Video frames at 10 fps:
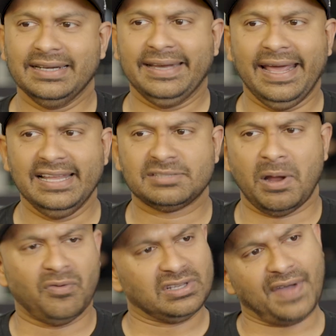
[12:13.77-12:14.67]
the daily
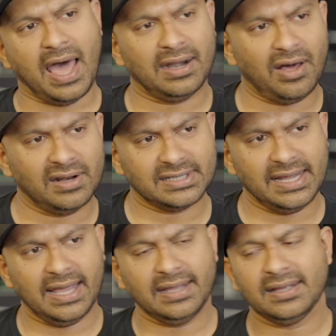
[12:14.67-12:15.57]
spend was $500 a
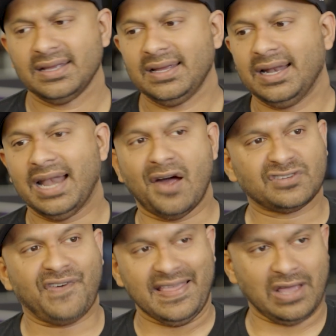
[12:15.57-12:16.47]
day. Now
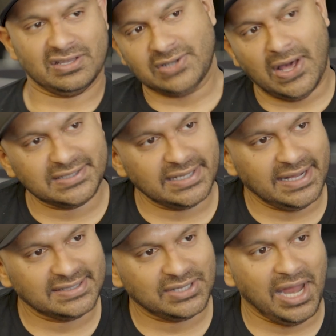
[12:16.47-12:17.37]
it's $5,000 a
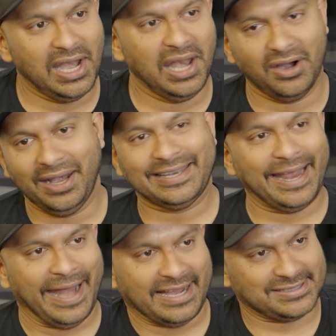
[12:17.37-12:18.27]
day. It literally
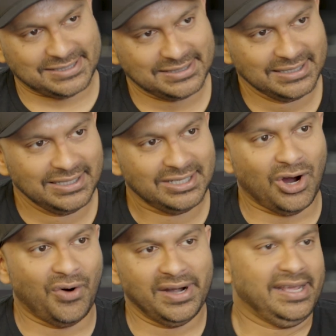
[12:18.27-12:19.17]

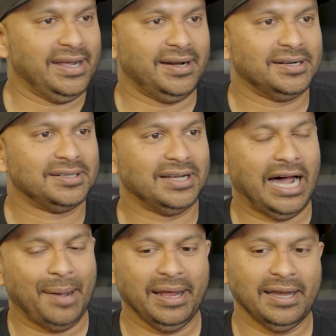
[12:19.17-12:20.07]
10x'd over a year.
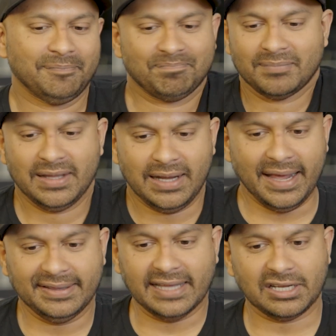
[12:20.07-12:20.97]
I mean,
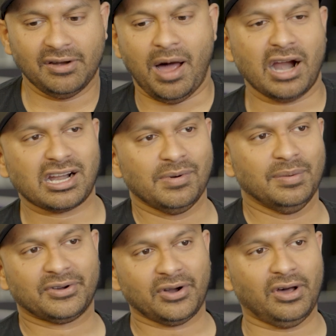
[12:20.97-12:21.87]
and that's a
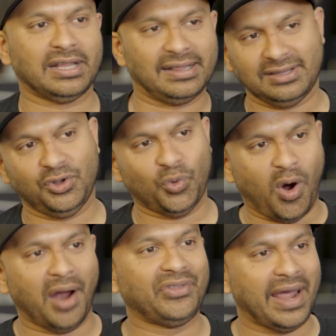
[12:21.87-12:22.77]
remarkable growth, and you
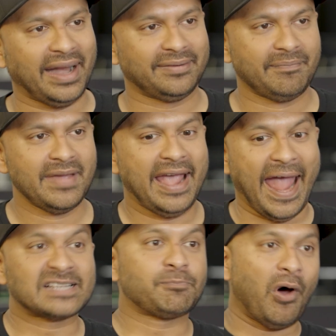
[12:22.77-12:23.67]
want that
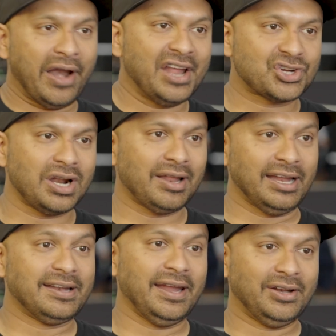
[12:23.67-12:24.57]
exponential.
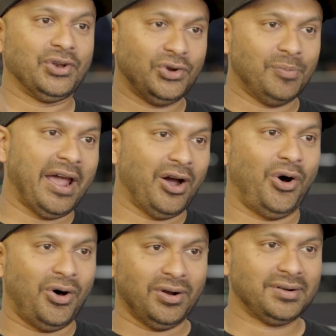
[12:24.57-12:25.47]
It grew by a
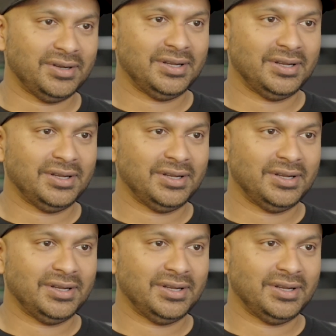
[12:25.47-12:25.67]
whole